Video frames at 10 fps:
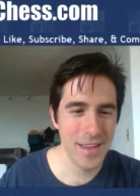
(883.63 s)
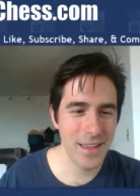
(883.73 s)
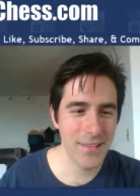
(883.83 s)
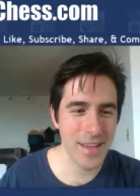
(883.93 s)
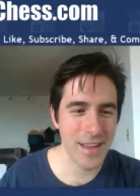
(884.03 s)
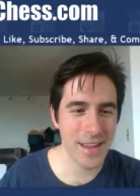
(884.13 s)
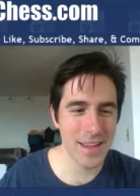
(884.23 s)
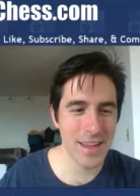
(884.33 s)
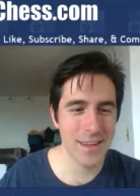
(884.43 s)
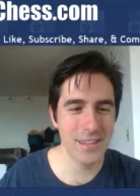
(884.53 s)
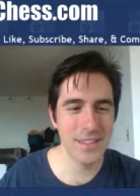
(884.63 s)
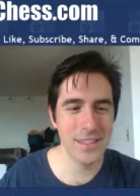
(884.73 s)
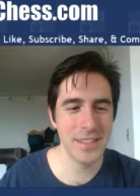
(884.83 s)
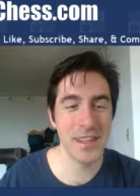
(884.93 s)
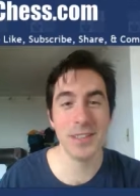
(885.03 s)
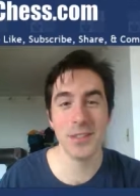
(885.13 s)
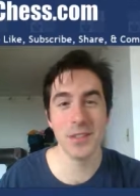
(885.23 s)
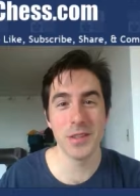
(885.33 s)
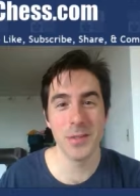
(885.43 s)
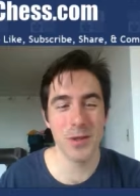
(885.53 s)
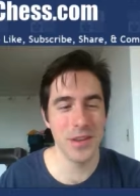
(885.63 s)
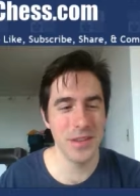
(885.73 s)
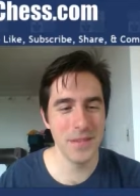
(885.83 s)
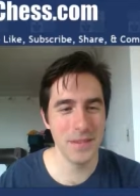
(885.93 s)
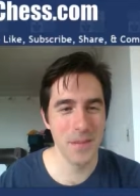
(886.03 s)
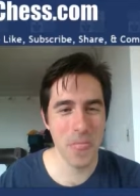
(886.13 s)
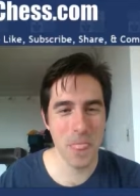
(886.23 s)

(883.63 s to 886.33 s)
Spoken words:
if I got careless and took the pawn,